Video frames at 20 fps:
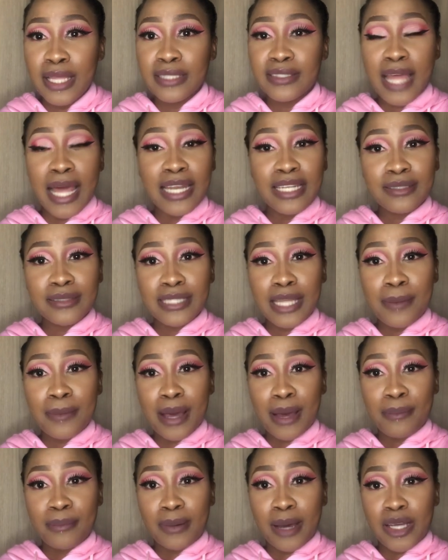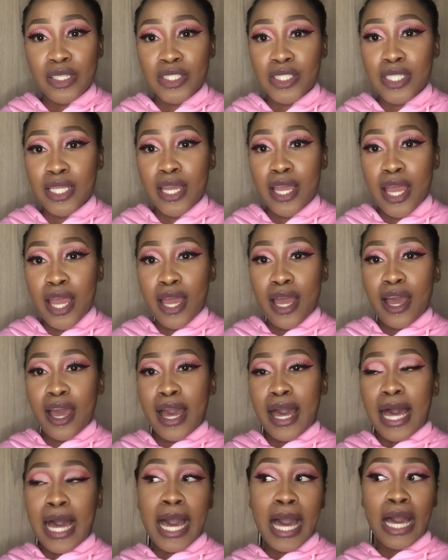telling them about
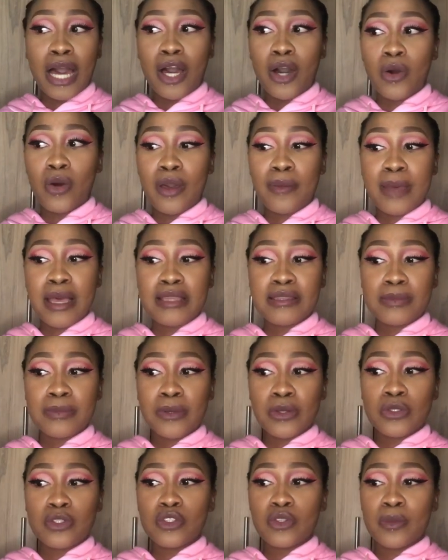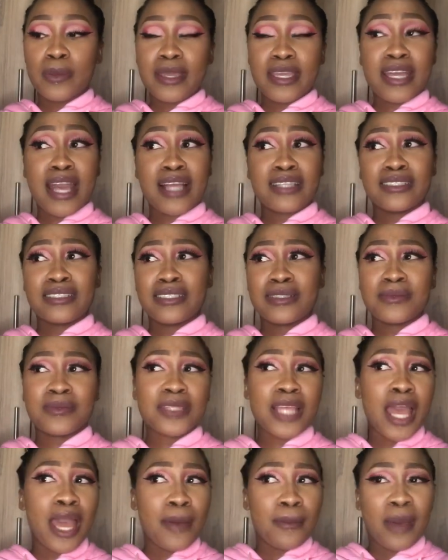how am I supposed to pay customs?
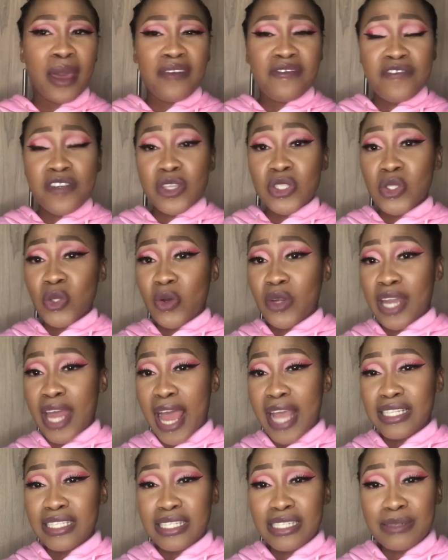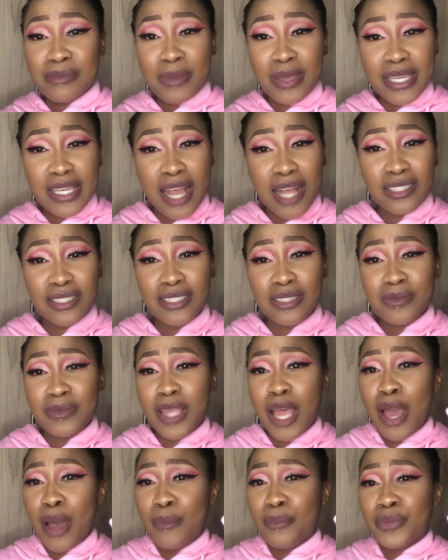My first order, I didn't pay customs,
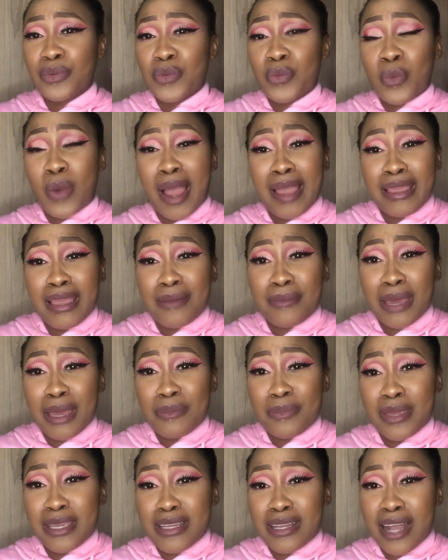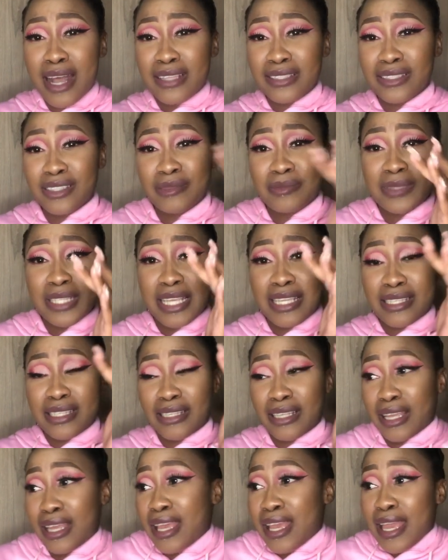but why am I paying customs?
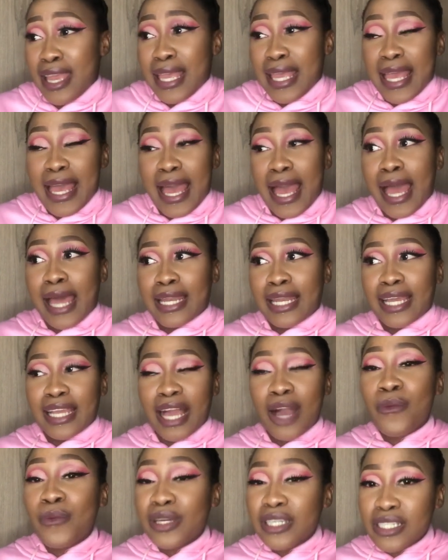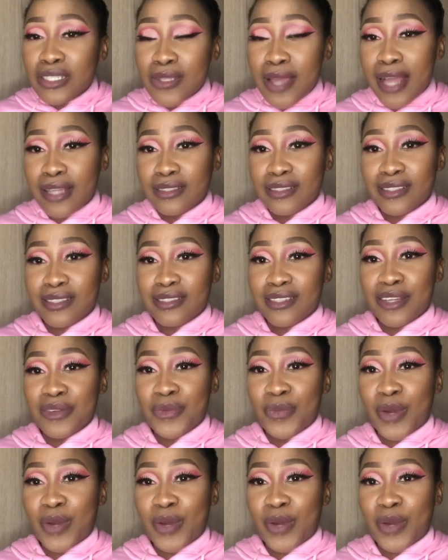Like, I wanted to understand